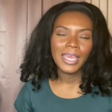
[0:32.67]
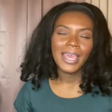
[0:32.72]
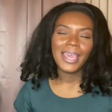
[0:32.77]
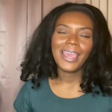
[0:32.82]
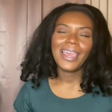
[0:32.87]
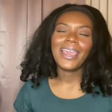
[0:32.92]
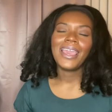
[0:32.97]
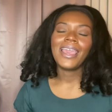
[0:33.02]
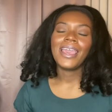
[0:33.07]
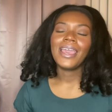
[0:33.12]

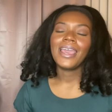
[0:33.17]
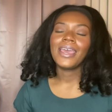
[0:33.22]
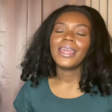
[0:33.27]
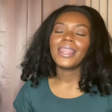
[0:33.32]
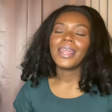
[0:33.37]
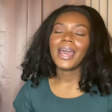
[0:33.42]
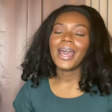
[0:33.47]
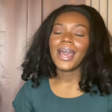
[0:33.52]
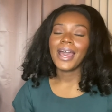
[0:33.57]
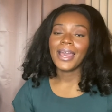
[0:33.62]
and
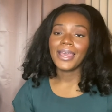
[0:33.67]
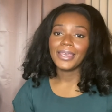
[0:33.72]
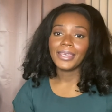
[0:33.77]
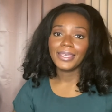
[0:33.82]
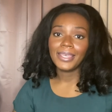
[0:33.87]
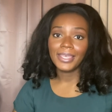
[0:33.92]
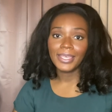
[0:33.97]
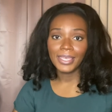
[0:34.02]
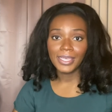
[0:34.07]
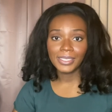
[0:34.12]
I
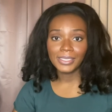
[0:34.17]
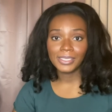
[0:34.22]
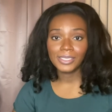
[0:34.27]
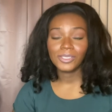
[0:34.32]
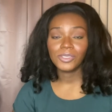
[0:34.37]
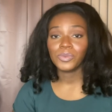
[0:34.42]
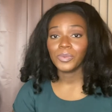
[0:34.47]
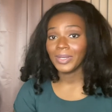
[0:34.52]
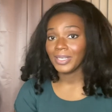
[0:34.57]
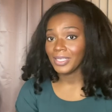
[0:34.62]
hit
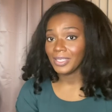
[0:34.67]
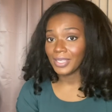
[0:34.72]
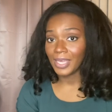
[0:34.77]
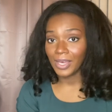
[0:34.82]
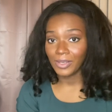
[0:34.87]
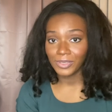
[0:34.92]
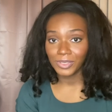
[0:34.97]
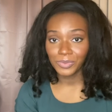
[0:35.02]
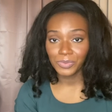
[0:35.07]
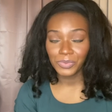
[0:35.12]

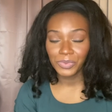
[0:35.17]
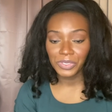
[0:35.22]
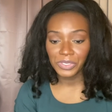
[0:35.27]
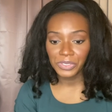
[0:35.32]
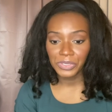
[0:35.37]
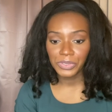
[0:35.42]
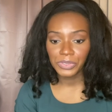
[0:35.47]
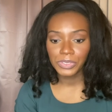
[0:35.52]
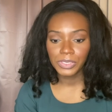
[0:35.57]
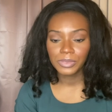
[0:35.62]
20,000
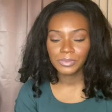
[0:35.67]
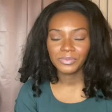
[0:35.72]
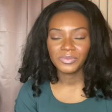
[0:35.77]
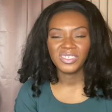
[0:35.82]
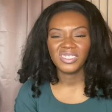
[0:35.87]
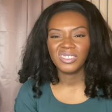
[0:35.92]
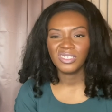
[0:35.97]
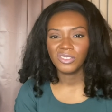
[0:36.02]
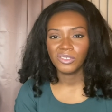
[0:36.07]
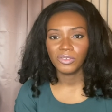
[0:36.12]
words, a
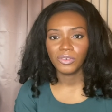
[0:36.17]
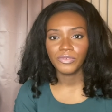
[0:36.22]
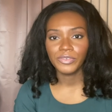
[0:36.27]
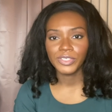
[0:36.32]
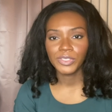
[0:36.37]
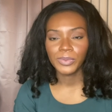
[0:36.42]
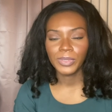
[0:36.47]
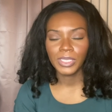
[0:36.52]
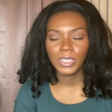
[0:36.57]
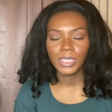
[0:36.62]
little over
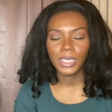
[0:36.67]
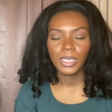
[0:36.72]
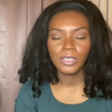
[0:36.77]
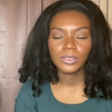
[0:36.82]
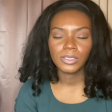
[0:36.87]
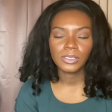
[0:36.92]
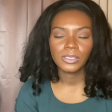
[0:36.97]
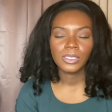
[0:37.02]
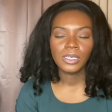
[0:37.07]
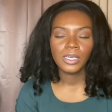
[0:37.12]

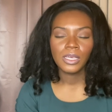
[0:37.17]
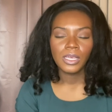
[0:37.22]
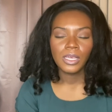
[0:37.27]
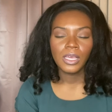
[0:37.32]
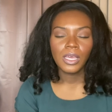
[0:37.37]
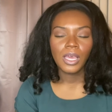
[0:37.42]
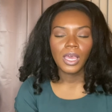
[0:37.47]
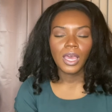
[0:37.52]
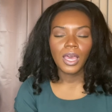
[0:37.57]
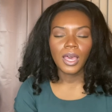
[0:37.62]
20,000.
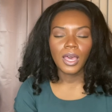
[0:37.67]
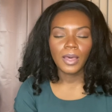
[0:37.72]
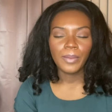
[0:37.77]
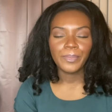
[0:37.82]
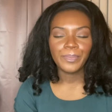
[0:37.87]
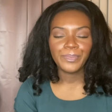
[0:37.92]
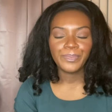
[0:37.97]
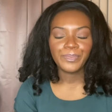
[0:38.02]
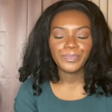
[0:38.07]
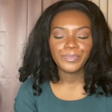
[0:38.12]

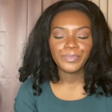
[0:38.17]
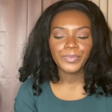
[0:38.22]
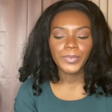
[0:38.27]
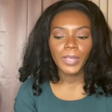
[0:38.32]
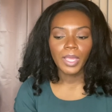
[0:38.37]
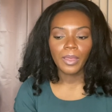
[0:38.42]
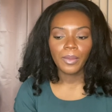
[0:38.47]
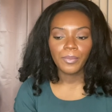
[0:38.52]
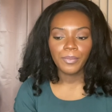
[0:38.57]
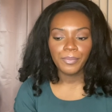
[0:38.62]
Um,
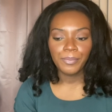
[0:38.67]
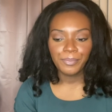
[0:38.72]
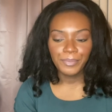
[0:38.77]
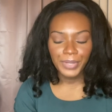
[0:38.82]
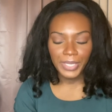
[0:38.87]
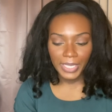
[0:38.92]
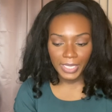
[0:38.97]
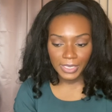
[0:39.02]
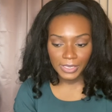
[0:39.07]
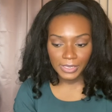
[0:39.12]

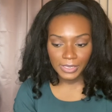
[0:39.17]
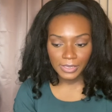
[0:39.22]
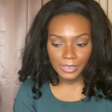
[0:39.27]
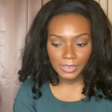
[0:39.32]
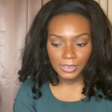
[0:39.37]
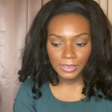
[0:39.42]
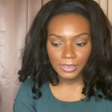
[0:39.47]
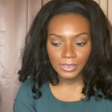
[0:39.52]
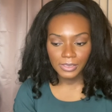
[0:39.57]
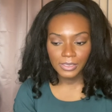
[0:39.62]
but
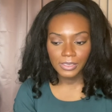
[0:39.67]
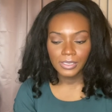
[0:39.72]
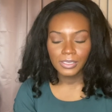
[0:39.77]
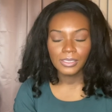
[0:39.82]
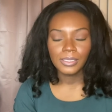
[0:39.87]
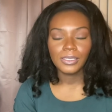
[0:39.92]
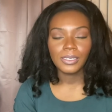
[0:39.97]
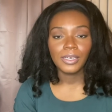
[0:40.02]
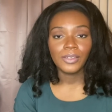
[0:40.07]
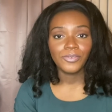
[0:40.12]

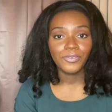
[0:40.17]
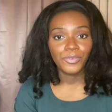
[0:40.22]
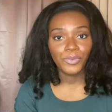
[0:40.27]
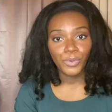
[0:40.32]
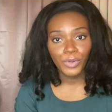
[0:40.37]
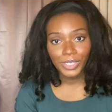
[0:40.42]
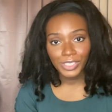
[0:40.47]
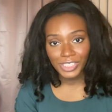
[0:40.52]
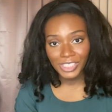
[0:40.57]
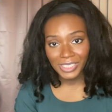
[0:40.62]

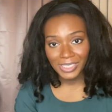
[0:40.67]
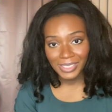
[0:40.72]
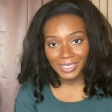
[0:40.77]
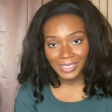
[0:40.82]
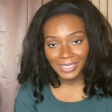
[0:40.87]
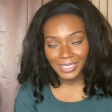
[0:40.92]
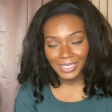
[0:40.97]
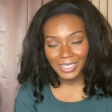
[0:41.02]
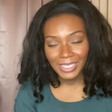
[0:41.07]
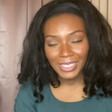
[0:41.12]

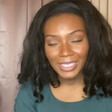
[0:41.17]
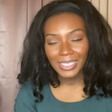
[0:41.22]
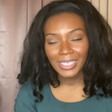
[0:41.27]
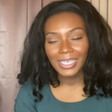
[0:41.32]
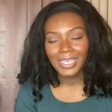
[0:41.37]
unfortunately,